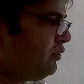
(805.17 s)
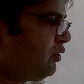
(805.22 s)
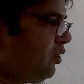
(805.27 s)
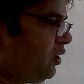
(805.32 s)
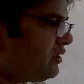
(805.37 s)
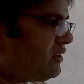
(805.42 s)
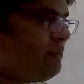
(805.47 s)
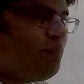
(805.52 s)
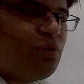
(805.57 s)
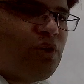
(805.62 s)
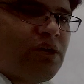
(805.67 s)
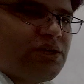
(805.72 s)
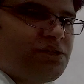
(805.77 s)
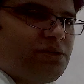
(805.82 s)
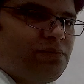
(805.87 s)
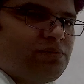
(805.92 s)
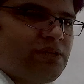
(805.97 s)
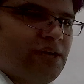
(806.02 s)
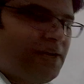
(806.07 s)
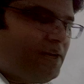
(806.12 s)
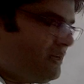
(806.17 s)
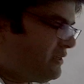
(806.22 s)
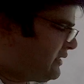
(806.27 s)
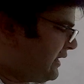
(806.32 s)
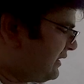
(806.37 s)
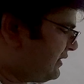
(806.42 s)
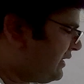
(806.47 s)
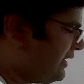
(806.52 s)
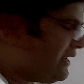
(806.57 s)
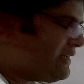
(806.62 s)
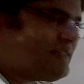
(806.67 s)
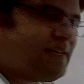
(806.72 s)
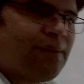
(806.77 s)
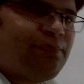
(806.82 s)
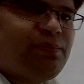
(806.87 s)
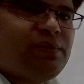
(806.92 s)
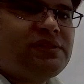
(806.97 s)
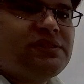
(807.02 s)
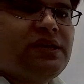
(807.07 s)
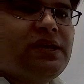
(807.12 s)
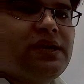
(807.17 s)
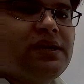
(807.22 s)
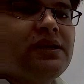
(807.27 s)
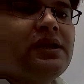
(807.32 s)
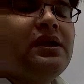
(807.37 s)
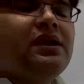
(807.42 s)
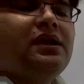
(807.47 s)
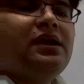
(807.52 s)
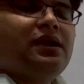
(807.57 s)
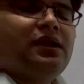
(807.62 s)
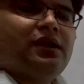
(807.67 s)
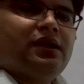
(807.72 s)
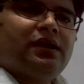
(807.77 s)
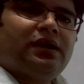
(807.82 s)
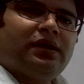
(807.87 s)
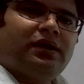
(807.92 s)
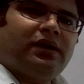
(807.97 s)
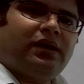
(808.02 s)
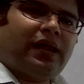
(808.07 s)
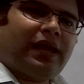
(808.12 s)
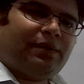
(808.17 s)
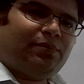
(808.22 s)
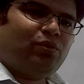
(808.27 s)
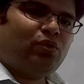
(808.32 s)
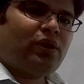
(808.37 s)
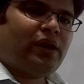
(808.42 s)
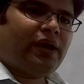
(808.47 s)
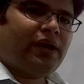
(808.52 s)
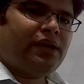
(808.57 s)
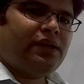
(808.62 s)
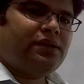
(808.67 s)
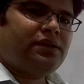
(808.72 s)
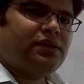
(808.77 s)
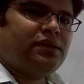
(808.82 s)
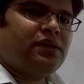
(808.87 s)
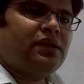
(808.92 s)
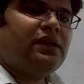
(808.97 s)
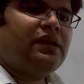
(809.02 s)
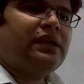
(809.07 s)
block the potassium channels, and their examples are glyburide,